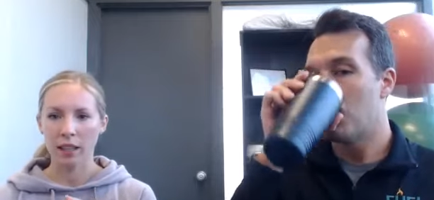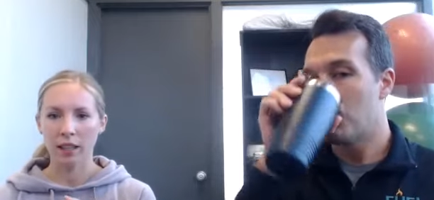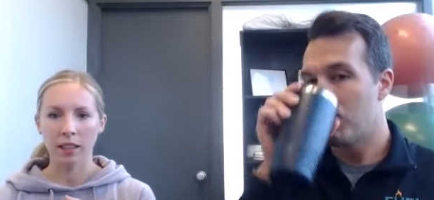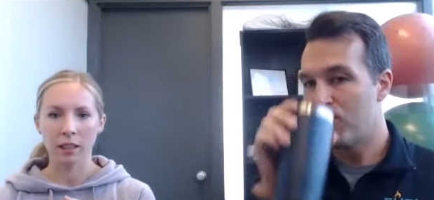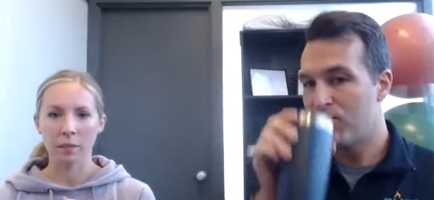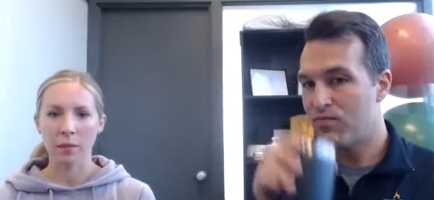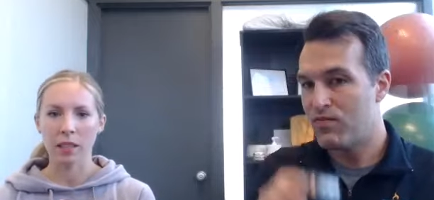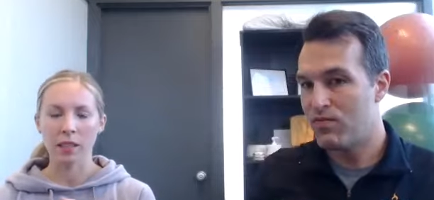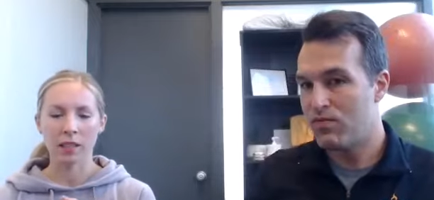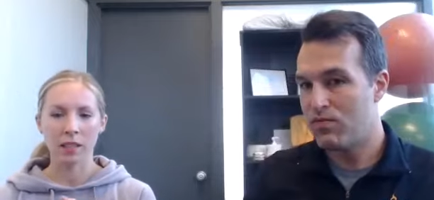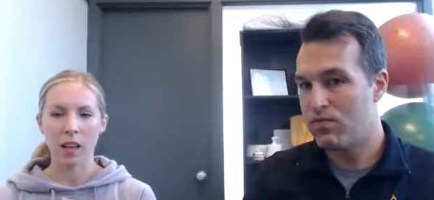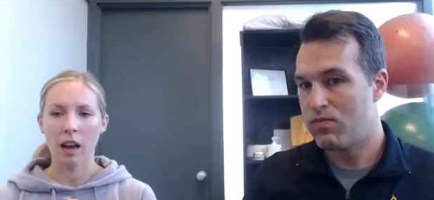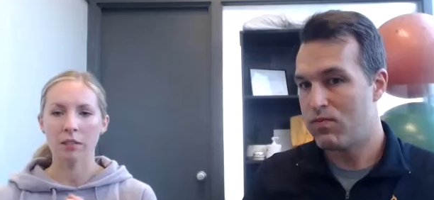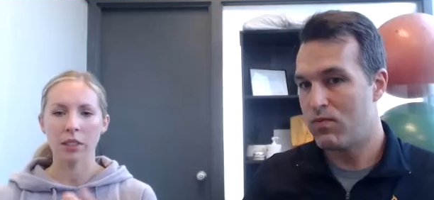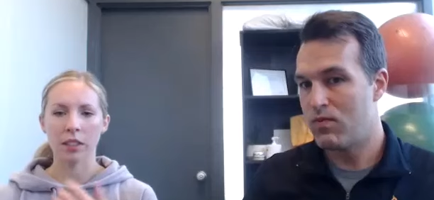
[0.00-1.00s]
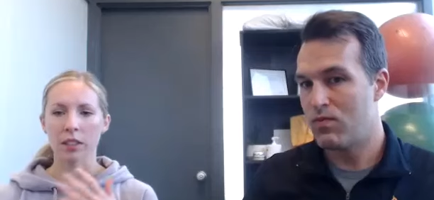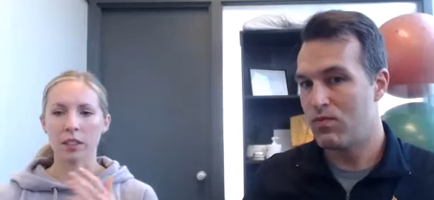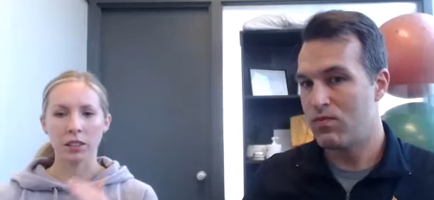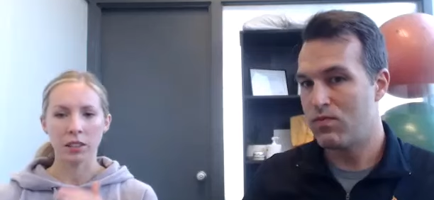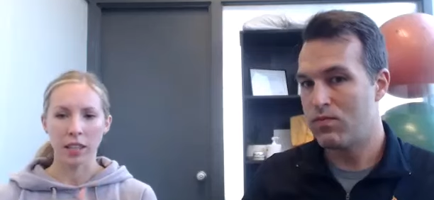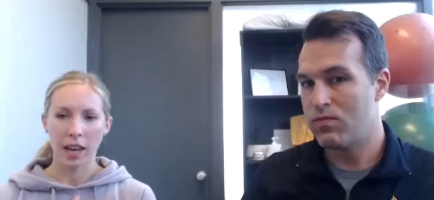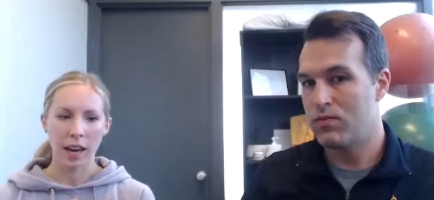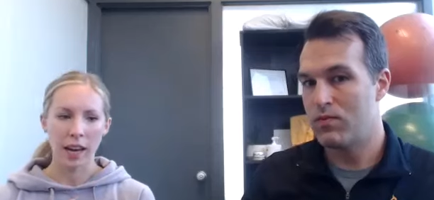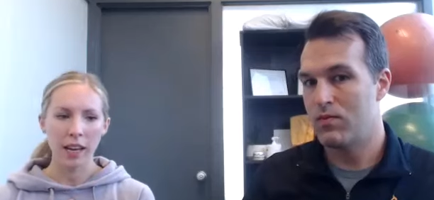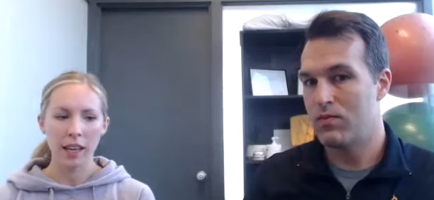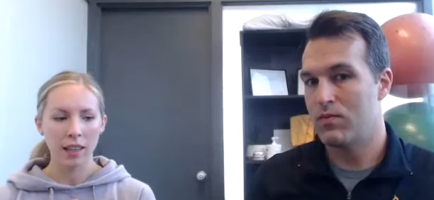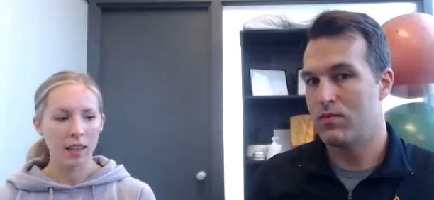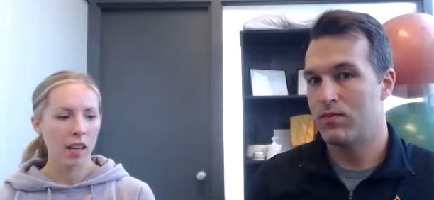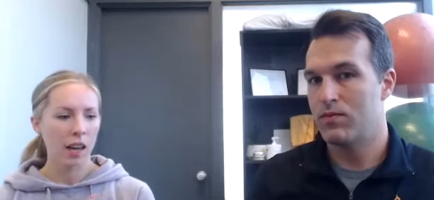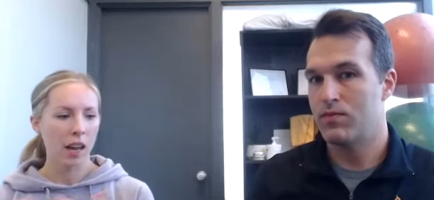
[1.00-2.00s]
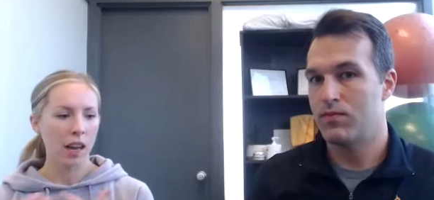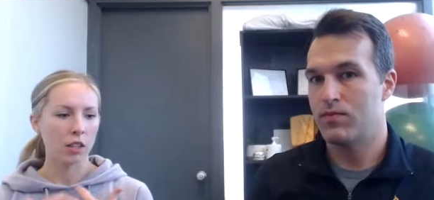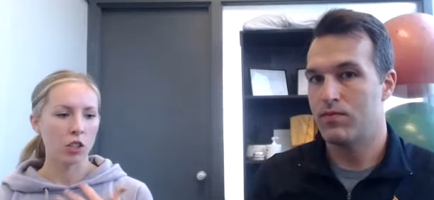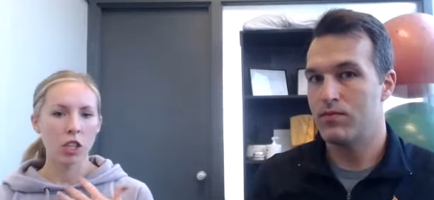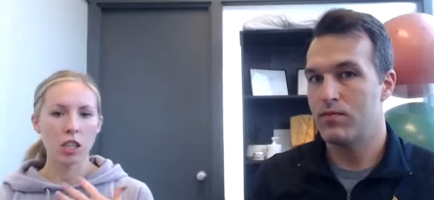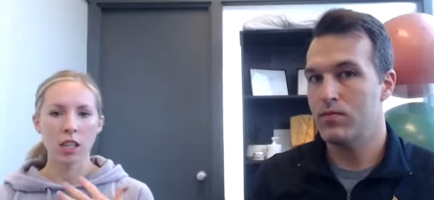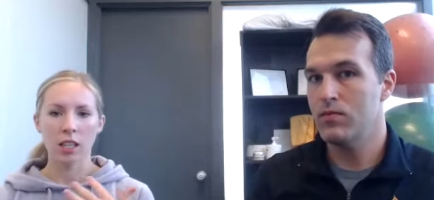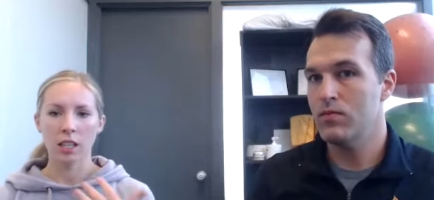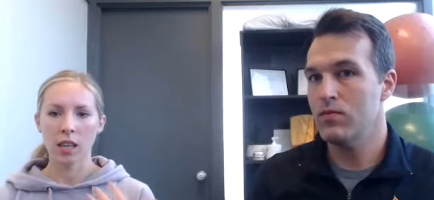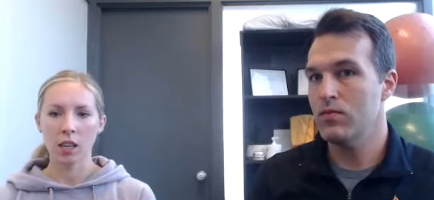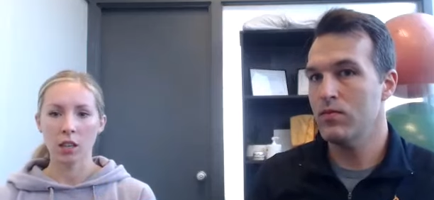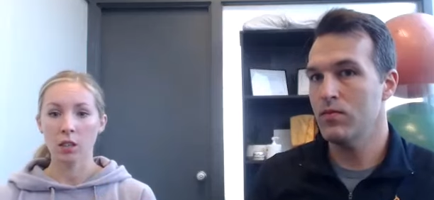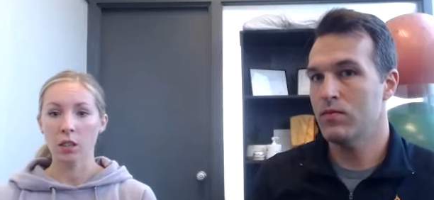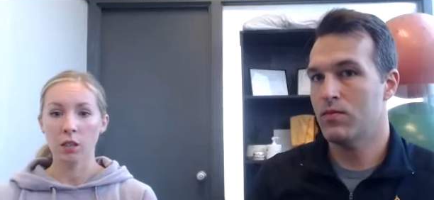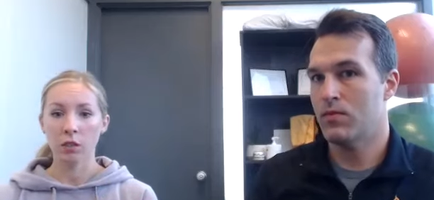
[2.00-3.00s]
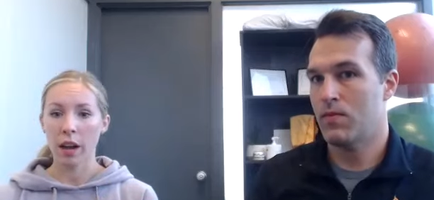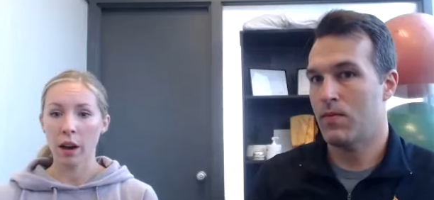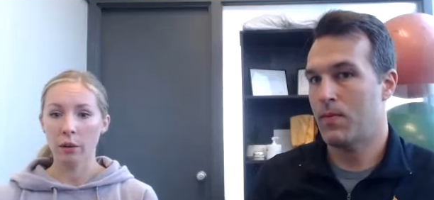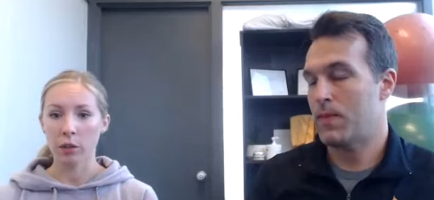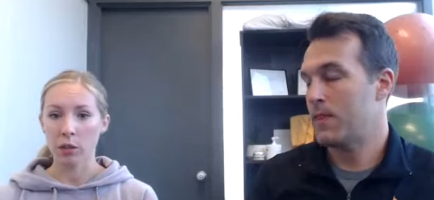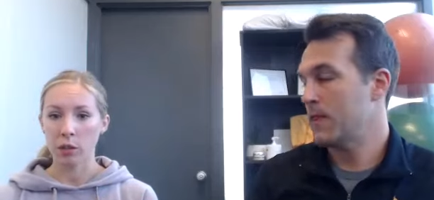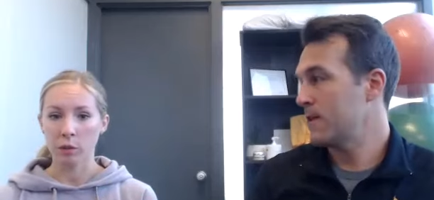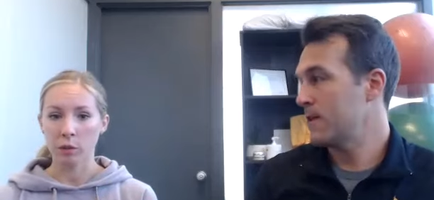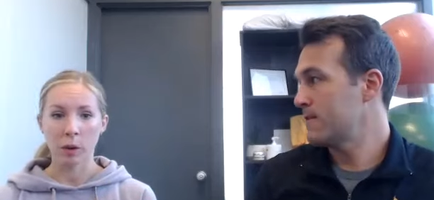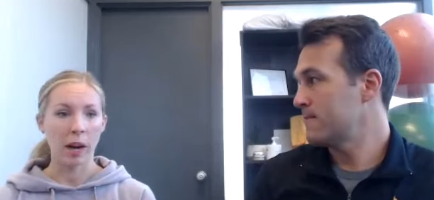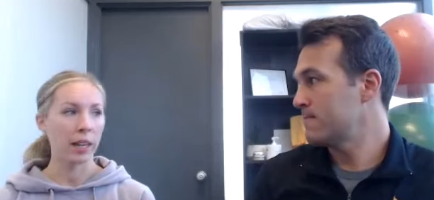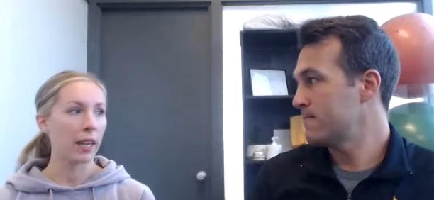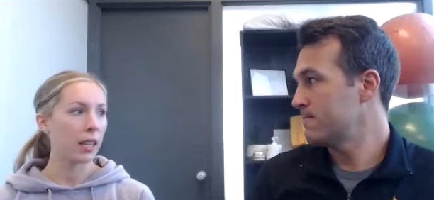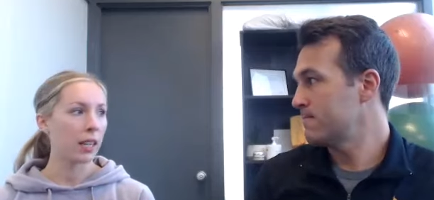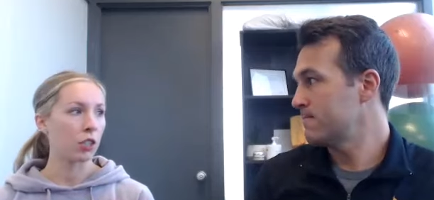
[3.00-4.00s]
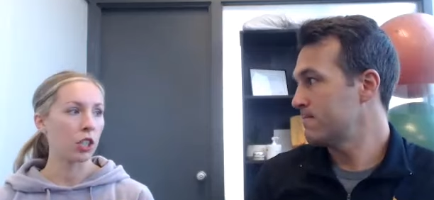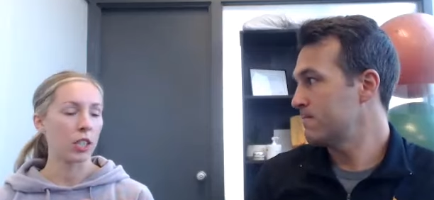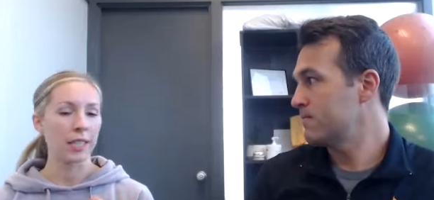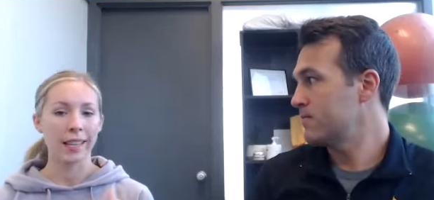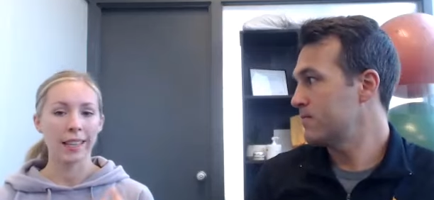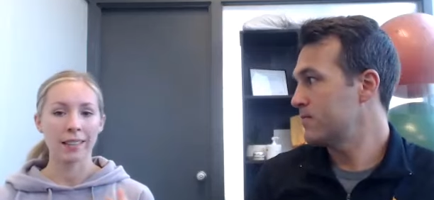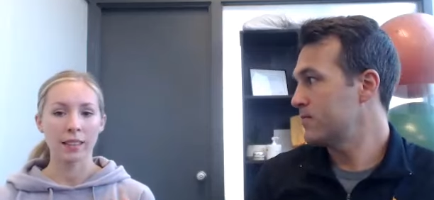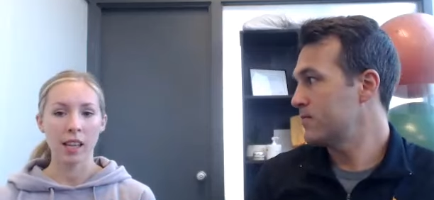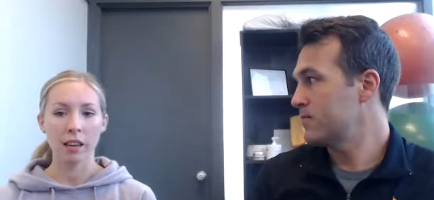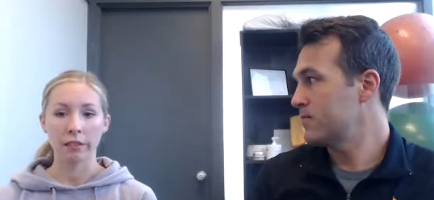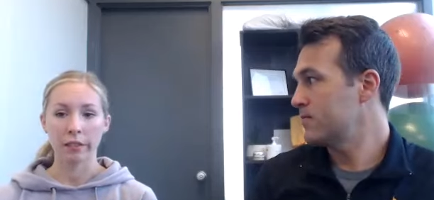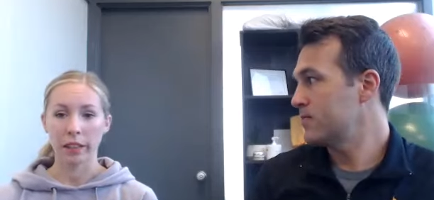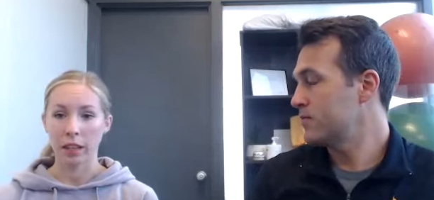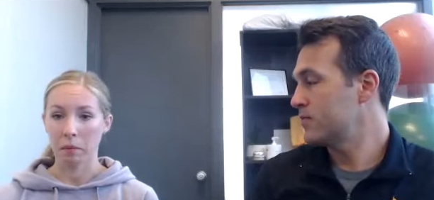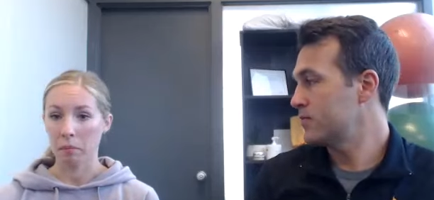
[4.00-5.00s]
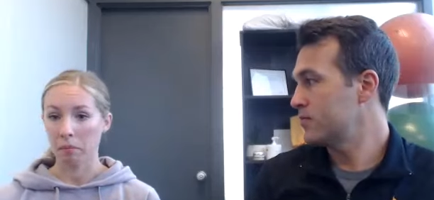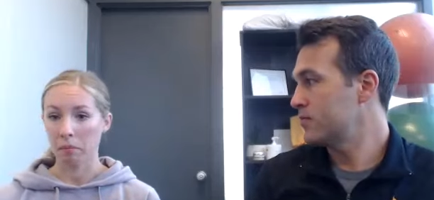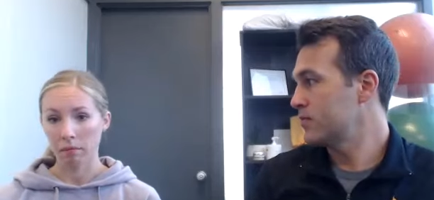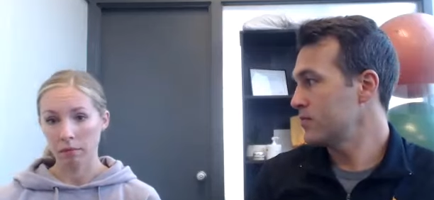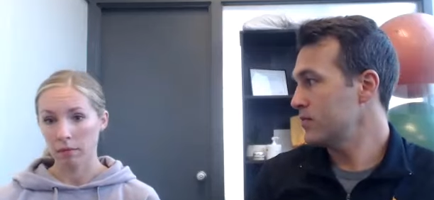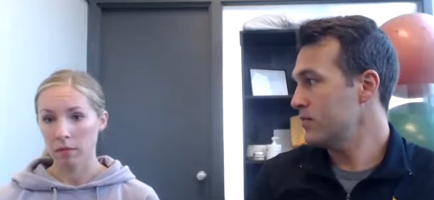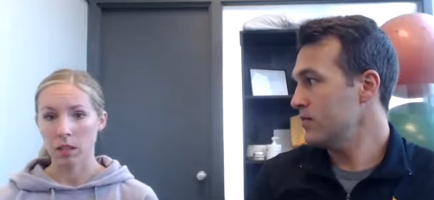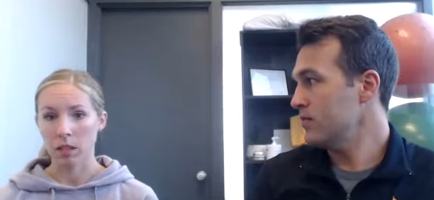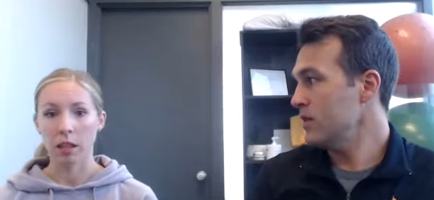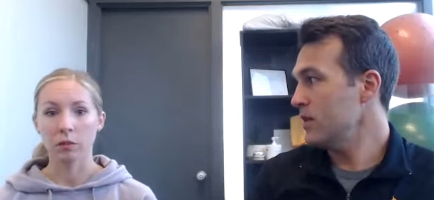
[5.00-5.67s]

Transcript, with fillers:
Speaker 1: to the limits every single day. And she continued to do that when she was pregnant and she did it safely. And